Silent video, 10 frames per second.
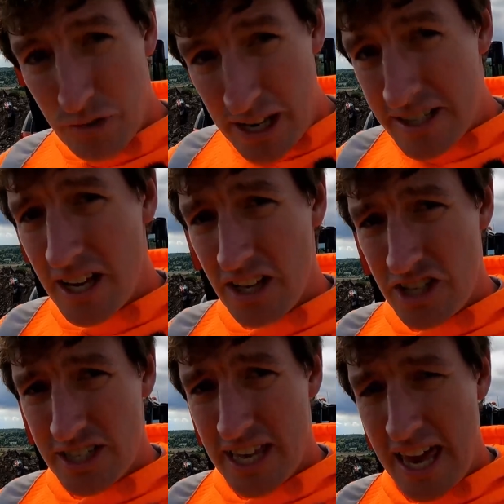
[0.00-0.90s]

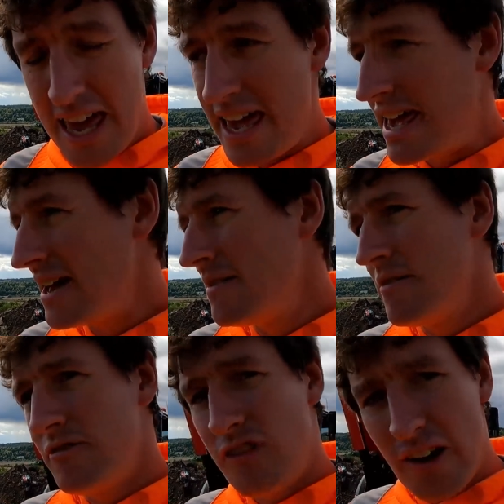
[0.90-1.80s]
Research is key.
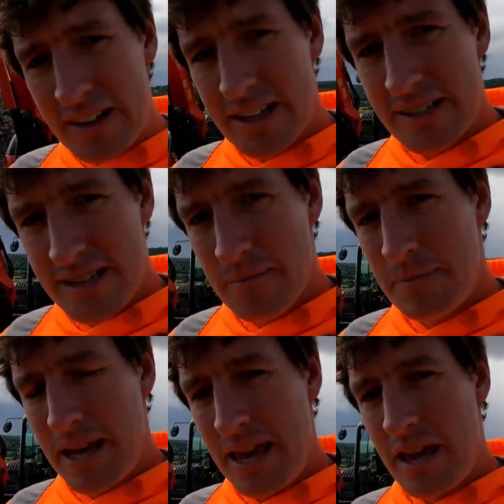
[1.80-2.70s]
Finding
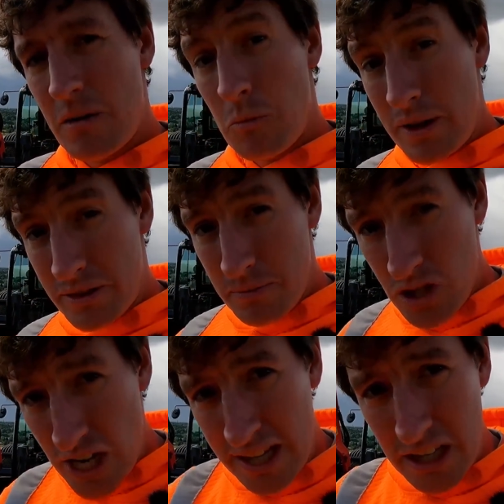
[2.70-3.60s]
somebody with the
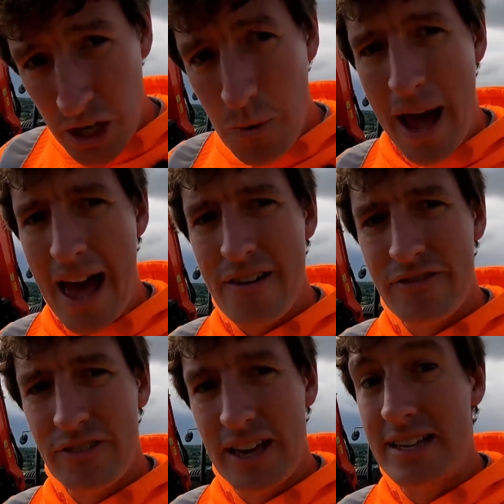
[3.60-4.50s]
machine that you
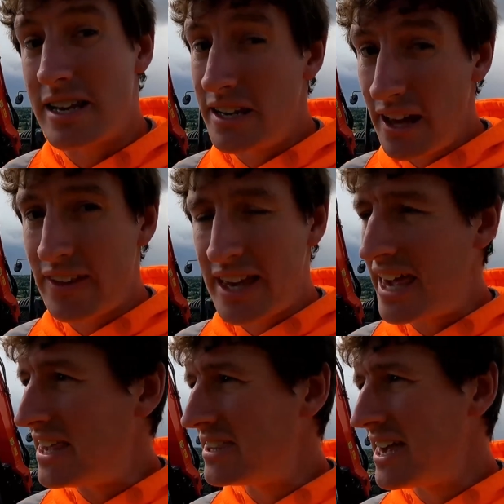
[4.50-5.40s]
have is another
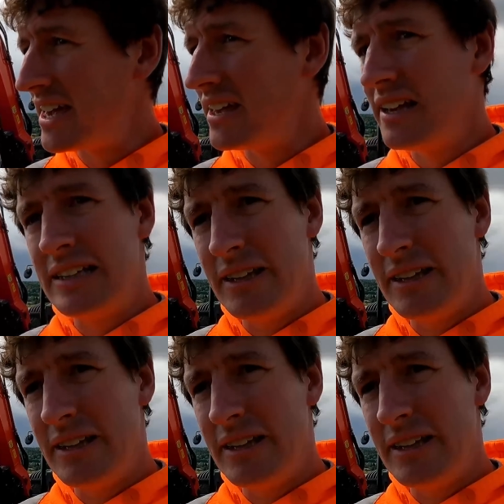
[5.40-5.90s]
key thing.